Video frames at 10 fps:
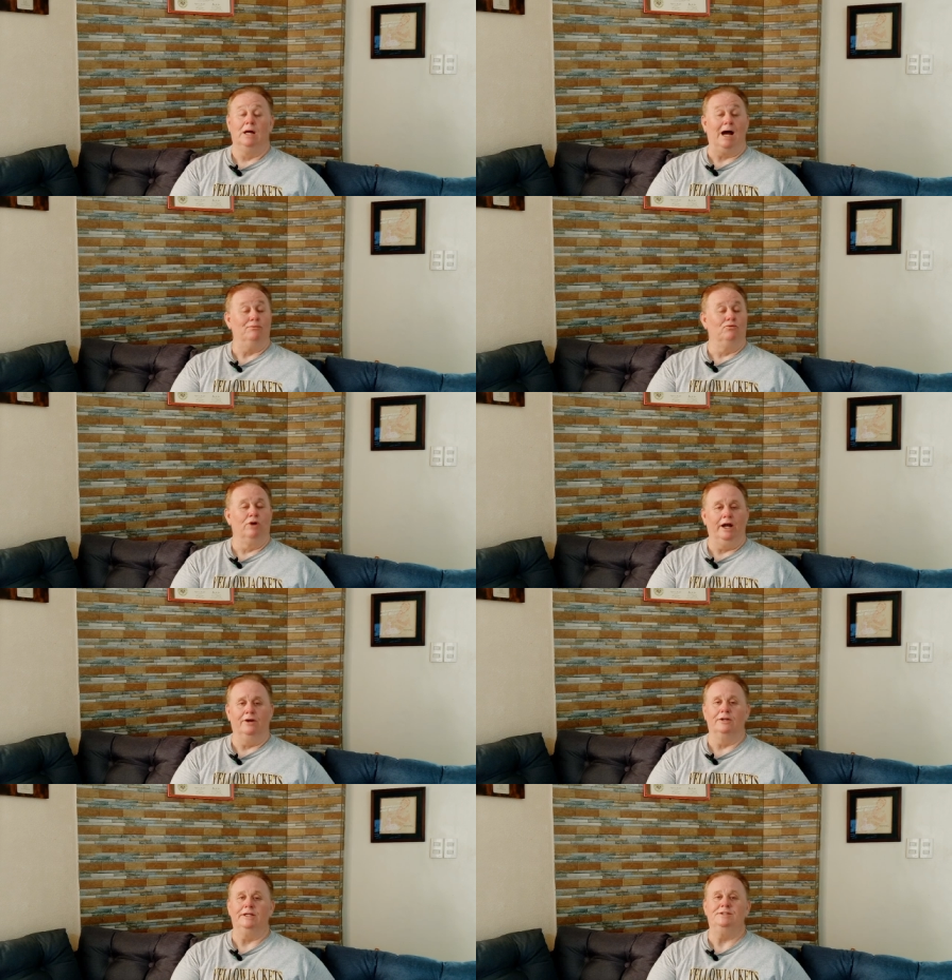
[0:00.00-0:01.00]
I
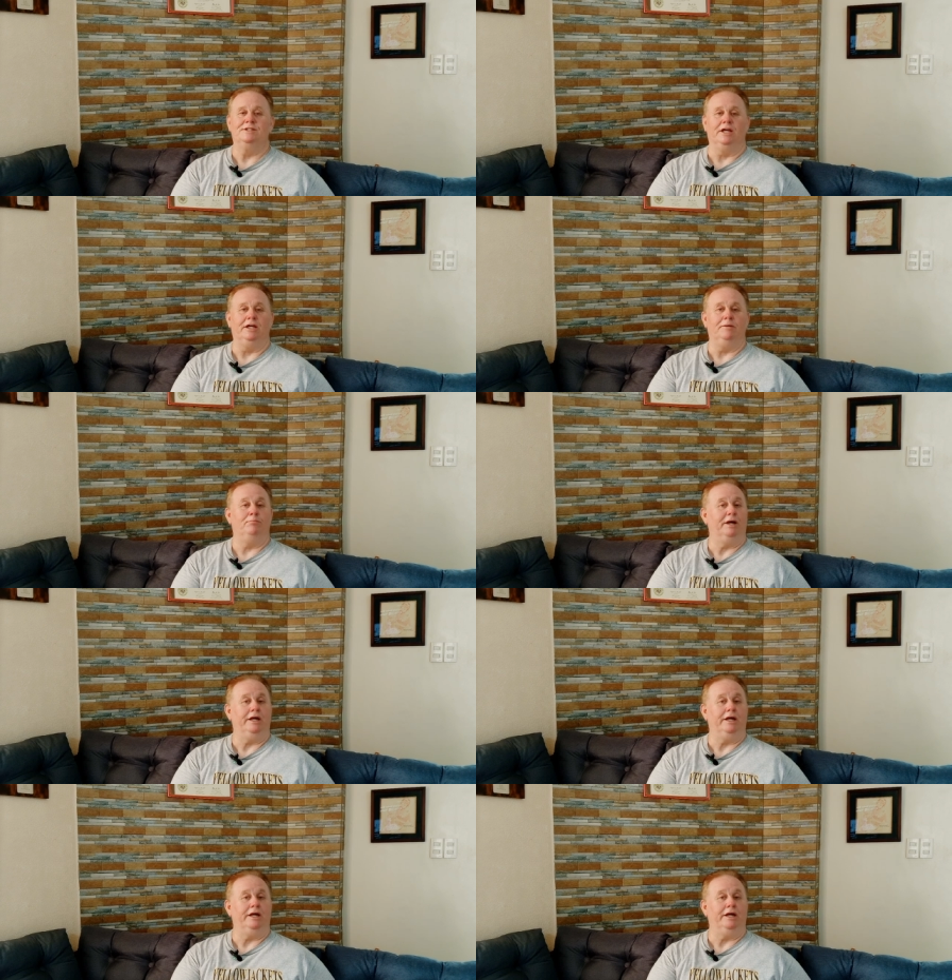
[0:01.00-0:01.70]
rarely see